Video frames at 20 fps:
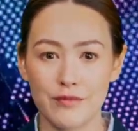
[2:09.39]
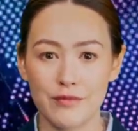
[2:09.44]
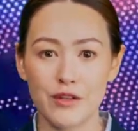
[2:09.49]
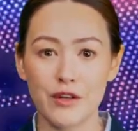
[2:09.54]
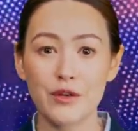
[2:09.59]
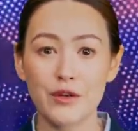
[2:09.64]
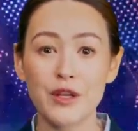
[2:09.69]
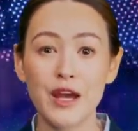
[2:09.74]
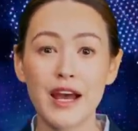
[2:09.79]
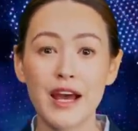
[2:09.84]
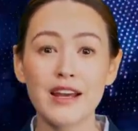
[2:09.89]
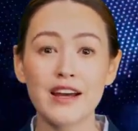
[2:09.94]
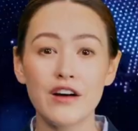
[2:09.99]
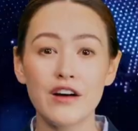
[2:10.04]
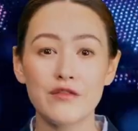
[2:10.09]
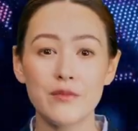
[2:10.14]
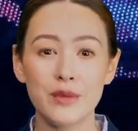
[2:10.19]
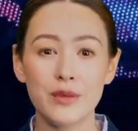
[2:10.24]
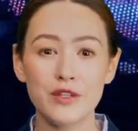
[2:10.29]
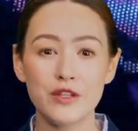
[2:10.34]
UK
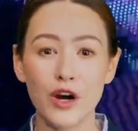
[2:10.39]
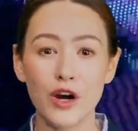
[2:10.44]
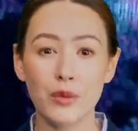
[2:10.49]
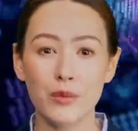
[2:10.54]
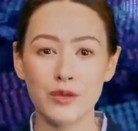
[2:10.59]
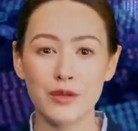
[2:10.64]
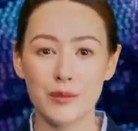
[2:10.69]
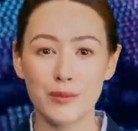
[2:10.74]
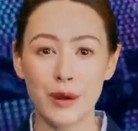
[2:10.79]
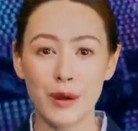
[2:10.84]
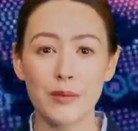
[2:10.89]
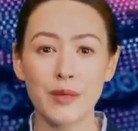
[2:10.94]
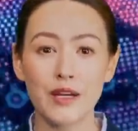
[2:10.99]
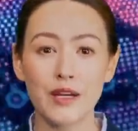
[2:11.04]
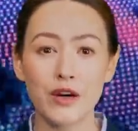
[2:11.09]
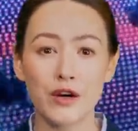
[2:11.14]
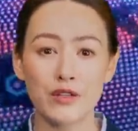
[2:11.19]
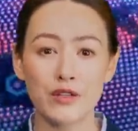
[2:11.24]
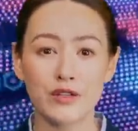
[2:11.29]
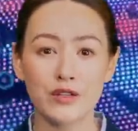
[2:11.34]
government opened public
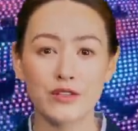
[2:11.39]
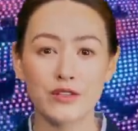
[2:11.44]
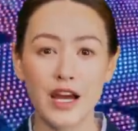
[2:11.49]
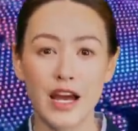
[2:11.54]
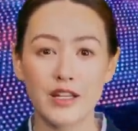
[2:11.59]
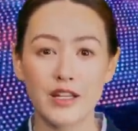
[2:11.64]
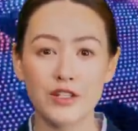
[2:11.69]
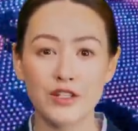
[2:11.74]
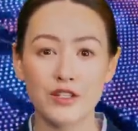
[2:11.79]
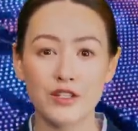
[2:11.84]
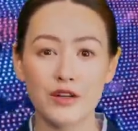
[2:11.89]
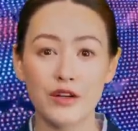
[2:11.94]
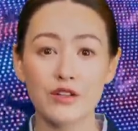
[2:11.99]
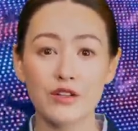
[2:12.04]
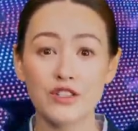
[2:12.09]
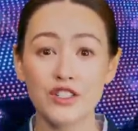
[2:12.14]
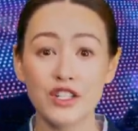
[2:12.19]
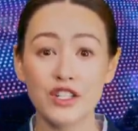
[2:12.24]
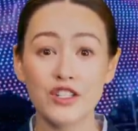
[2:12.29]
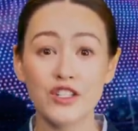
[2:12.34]
consultation
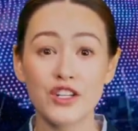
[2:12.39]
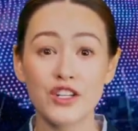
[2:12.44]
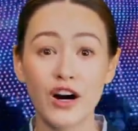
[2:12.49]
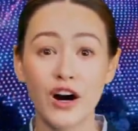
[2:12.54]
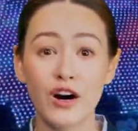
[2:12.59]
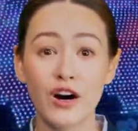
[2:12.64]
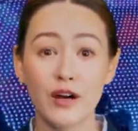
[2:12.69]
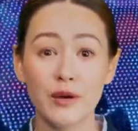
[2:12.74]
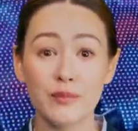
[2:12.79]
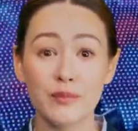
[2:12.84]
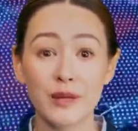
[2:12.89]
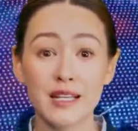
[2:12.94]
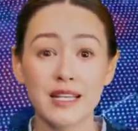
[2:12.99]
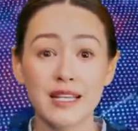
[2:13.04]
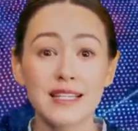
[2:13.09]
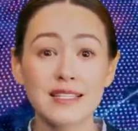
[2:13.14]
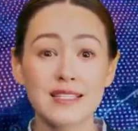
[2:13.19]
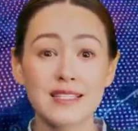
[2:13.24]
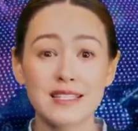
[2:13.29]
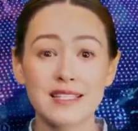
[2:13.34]
on GGR and
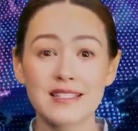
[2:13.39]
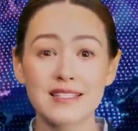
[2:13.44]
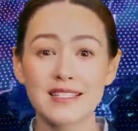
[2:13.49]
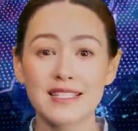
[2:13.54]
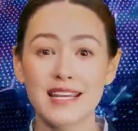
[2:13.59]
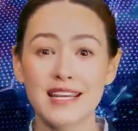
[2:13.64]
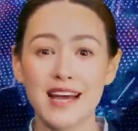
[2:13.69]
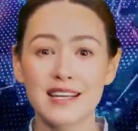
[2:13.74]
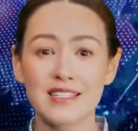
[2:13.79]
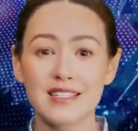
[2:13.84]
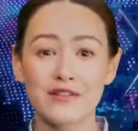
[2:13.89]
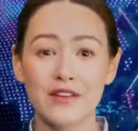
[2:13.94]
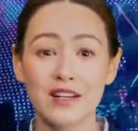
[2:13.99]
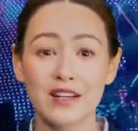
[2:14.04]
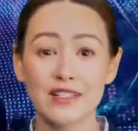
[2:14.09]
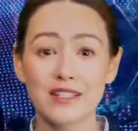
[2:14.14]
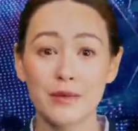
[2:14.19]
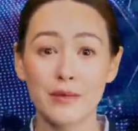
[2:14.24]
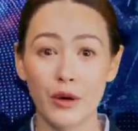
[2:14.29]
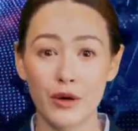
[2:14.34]
BECCS
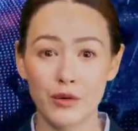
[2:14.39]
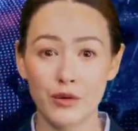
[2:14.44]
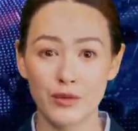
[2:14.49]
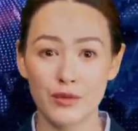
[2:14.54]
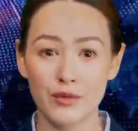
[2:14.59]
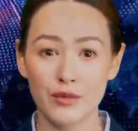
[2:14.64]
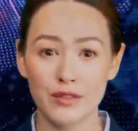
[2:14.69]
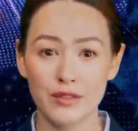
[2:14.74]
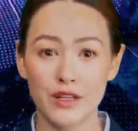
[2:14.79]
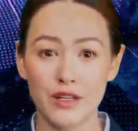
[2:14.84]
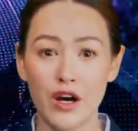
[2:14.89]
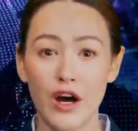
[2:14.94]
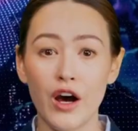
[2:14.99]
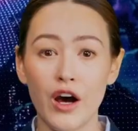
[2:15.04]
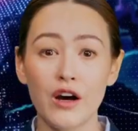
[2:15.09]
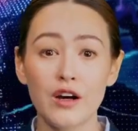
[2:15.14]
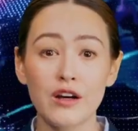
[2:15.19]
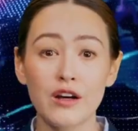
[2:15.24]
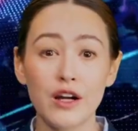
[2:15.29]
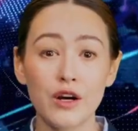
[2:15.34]
funding models,
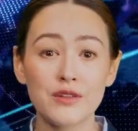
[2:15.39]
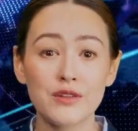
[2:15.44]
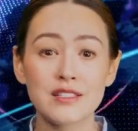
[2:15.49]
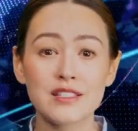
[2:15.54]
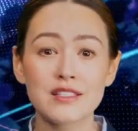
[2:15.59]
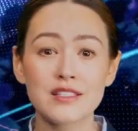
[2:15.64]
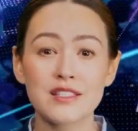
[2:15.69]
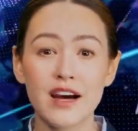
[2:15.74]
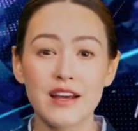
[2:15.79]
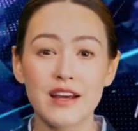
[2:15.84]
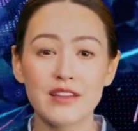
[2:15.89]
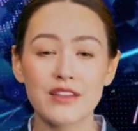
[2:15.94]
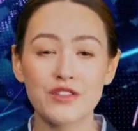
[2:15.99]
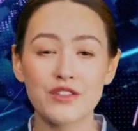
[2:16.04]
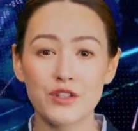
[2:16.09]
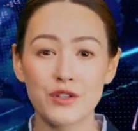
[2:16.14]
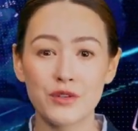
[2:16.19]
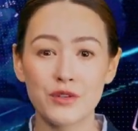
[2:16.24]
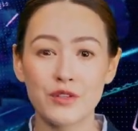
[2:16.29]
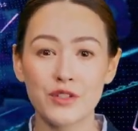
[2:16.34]
closes 9th
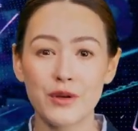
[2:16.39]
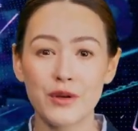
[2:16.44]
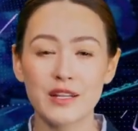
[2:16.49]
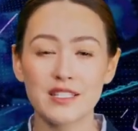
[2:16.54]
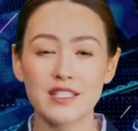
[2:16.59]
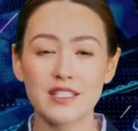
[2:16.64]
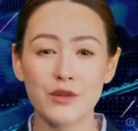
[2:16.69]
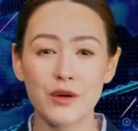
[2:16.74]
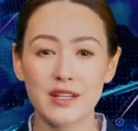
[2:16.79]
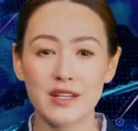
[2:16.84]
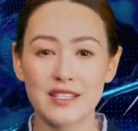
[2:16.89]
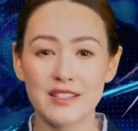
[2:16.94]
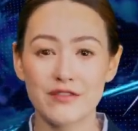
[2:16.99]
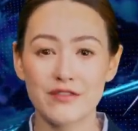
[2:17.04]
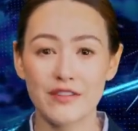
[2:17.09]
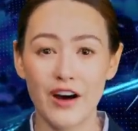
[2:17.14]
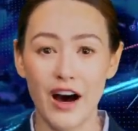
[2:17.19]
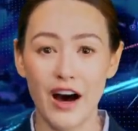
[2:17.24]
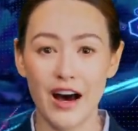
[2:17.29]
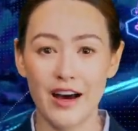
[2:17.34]
June
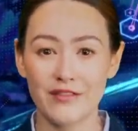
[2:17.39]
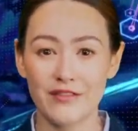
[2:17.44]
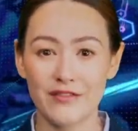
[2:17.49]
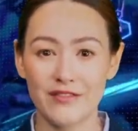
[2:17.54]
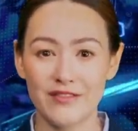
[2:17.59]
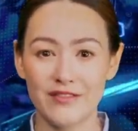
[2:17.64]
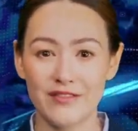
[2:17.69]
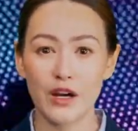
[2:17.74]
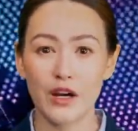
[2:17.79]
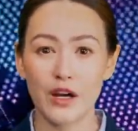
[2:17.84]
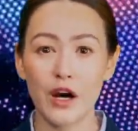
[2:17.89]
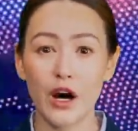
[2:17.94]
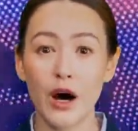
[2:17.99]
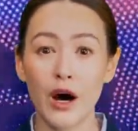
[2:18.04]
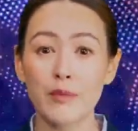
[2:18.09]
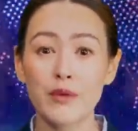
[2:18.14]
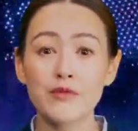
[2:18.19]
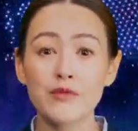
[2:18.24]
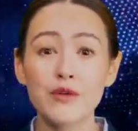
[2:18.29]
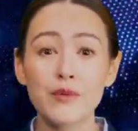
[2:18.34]
2025.
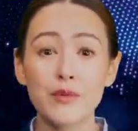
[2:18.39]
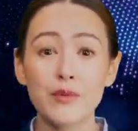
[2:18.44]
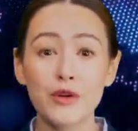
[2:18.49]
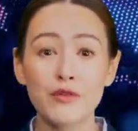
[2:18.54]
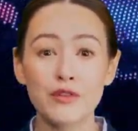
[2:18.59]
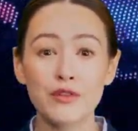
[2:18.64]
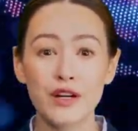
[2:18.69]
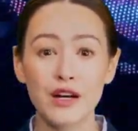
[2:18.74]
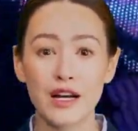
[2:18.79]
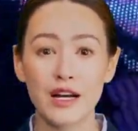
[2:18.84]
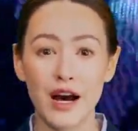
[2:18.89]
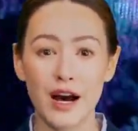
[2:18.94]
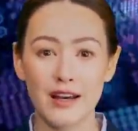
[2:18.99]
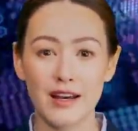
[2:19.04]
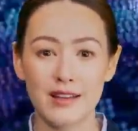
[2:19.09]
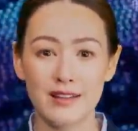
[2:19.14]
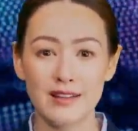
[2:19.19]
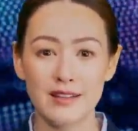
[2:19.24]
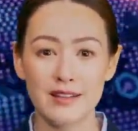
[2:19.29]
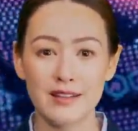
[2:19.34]
Carbon Removal
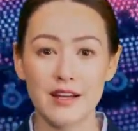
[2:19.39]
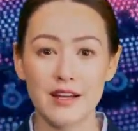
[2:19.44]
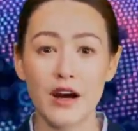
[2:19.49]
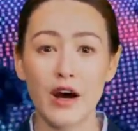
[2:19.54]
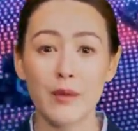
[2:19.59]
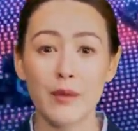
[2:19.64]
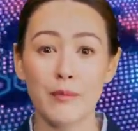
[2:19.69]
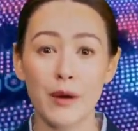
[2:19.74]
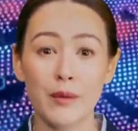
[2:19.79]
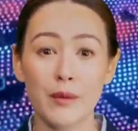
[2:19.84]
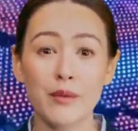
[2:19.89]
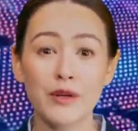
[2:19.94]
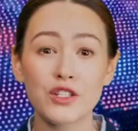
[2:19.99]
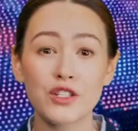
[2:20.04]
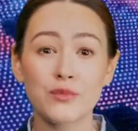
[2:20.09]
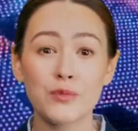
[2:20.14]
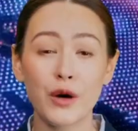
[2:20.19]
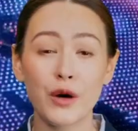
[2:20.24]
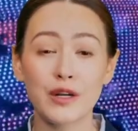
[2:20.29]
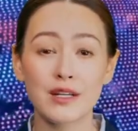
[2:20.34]
Alliance
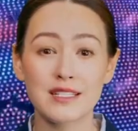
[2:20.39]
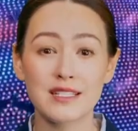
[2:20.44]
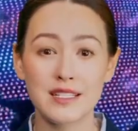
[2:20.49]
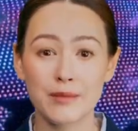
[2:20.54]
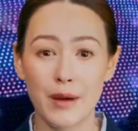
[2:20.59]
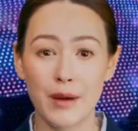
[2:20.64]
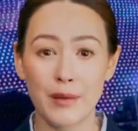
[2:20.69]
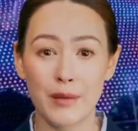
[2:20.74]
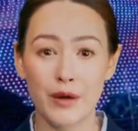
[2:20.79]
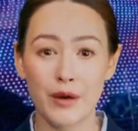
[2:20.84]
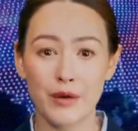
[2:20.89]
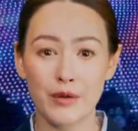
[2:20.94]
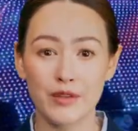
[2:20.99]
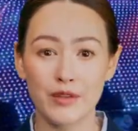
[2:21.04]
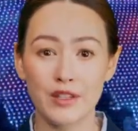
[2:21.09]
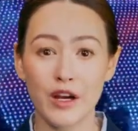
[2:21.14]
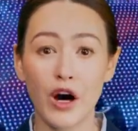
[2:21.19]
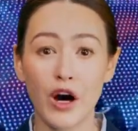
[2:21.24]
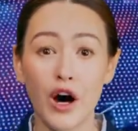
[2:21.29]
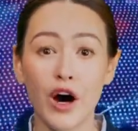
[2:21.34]
published policy
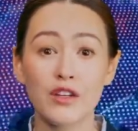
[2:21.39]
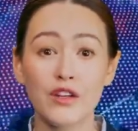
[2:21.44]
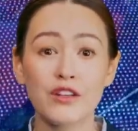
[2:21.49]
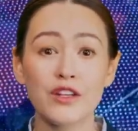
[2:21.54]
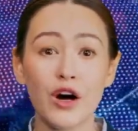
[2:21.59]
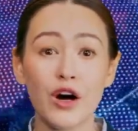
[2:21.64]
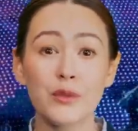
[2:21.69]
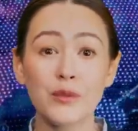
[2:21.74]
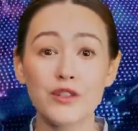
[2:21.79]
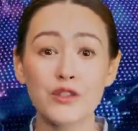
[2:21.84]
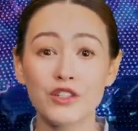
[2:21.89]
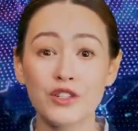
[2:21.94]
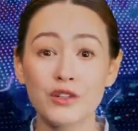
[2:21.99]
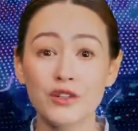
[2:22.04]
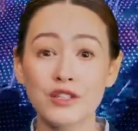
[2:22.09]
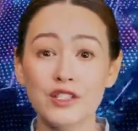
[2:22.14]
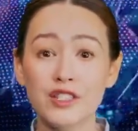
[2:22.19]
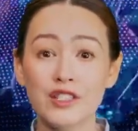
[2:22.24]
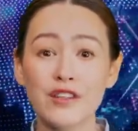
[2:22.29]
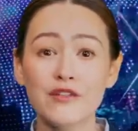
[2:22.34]
memos on the
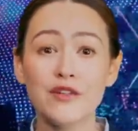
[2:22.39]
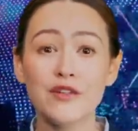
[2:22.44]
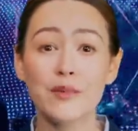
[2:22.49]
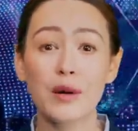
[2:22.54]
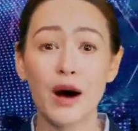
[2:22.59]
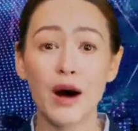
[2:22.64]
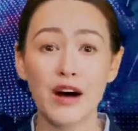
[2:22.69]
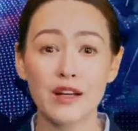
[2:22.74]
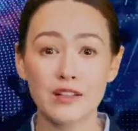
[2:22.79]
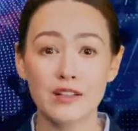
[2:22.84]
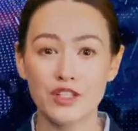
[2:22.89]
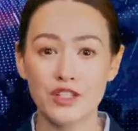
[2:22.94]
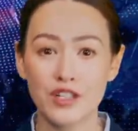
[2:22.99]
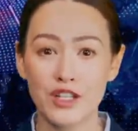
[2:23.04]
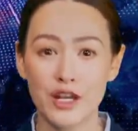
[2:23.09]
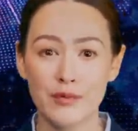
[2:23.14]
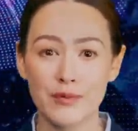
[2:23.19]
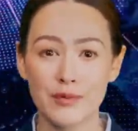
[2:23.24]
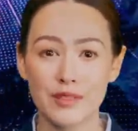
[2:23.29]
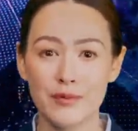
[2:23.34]
opportunity for
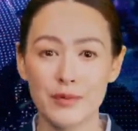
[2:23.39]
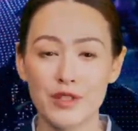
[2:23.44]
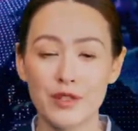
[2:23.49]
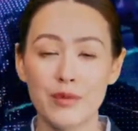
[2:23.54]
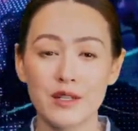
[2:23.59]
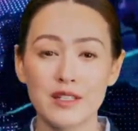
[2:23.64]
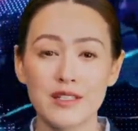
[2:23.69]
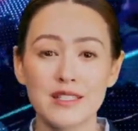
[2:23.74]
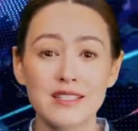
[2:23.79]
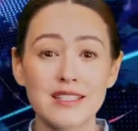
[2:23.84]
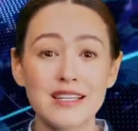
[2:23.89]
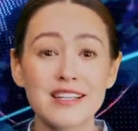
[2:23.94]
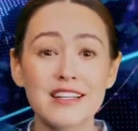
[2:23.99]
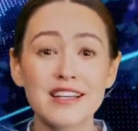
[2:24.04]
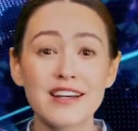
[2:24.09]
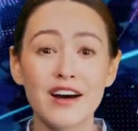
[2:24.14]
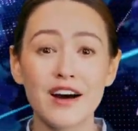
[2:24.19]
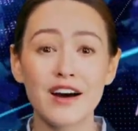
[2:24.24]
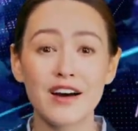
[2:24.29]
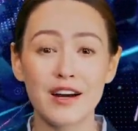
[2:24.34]
partnerships between
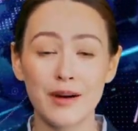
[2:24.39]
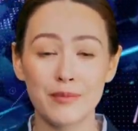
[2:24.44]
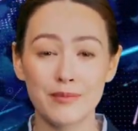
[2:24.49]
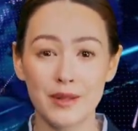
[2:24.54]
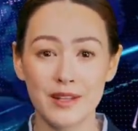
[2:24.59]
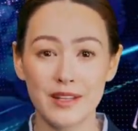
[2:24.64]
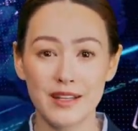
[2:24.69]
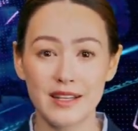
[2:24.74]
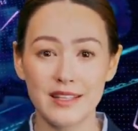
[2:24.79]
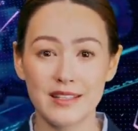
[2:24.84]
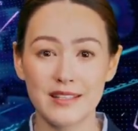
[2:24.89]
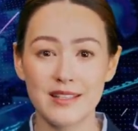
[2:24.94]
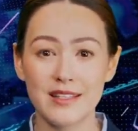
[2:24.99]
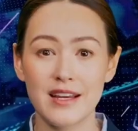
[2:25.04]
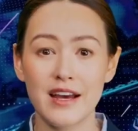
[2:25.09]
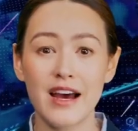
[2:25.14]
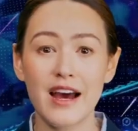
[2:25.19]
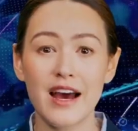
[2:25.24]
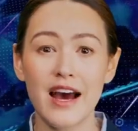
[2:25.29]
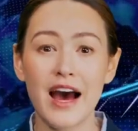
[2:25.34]
CDR companies
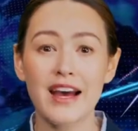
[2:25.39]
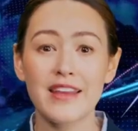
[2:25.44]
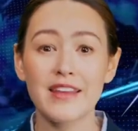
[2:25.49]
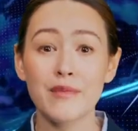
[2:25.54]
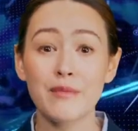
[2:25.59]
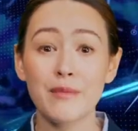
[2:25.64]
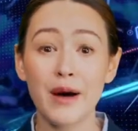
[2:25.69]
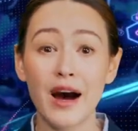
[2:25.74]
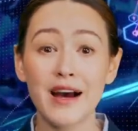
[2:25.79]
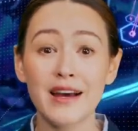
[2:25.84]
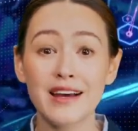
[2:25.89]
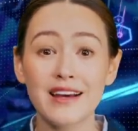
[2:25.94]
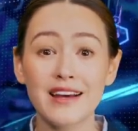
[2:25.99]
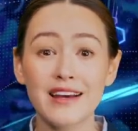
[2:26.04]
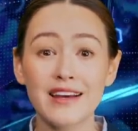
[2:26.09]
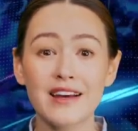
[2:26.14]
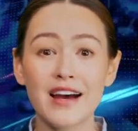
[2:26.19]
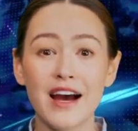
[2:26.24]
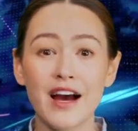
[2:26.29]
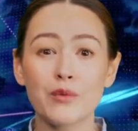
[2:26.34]
and the
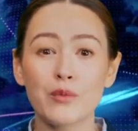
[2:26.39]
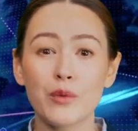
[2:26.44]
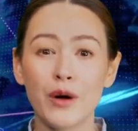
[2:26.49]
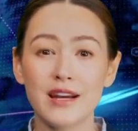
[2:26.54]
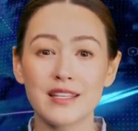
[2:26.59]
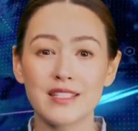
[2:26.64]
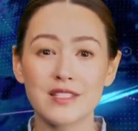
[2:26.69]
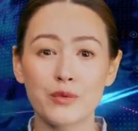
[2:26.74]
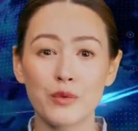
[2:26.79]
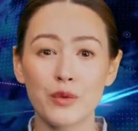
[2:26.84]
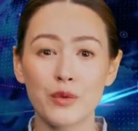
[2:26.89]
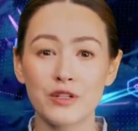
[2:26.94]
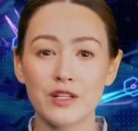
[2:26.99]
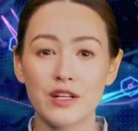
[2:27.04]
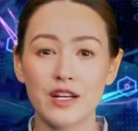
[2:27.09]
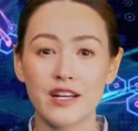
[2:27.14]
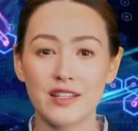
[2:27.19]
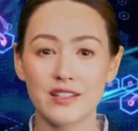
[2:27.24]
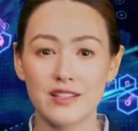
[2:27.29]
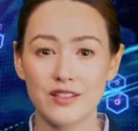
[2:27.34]
mining and wastewater
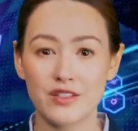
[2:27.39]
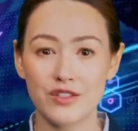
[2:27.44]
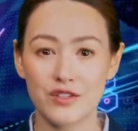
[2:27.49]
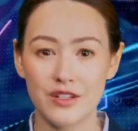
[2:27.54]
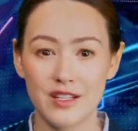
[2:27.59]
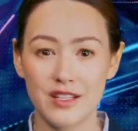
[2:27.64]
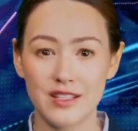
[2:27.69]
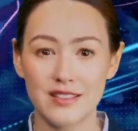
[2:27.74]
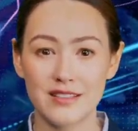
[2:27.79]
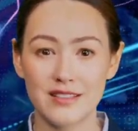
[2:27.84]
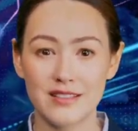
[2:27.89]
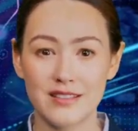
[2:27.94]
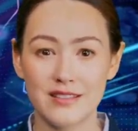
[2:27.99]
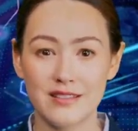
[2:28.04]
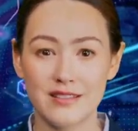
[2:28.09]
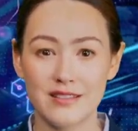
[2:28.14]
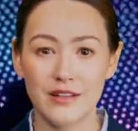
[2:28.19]
industries.